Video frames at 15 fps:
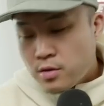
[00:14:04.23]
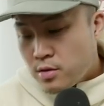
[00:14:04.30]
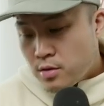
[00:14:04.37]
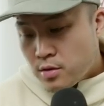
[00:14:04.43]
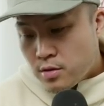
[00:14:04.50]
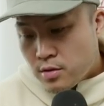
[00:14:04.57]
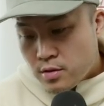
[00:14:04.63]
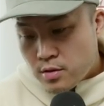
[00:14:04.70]

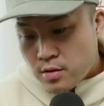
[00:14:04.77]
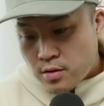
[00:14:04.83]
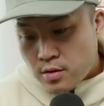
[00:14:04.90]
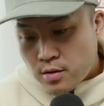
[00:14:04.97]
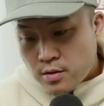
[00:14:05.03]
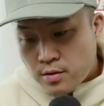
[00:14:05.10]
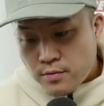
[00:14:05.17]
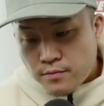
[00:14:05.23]

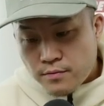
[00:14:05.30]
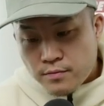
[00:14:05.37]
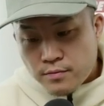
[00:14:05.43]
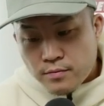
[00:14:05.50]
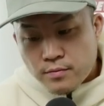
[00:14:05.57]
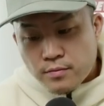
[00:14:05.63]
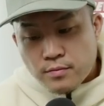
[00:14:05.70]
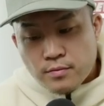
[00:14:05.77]

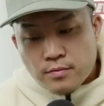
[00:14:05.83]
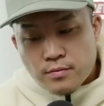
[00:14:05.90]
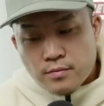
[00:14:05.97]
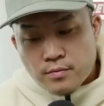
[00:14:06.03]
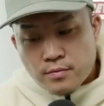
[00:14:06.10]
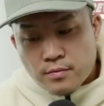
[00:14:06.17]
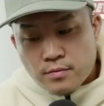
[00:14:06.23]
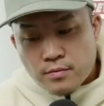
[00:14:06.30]

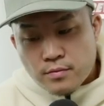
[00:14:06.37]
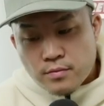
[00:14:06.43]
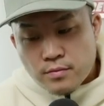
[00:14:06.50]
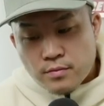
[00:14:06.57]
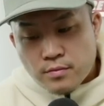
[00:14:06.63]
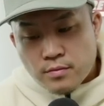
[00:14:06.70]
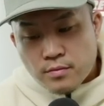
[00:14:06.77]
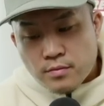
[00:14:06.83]

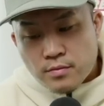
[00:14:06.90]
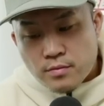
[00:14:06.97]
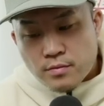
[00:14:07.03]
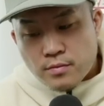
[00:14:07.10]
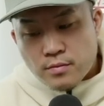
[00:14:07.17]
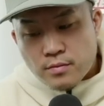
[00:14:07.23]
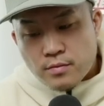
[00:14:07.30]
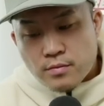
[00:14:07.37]

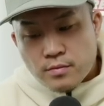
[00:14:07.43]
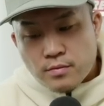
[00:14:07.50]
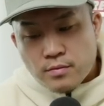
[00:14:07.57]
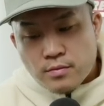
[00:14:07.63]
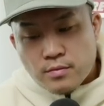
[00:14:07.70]
(not speaking)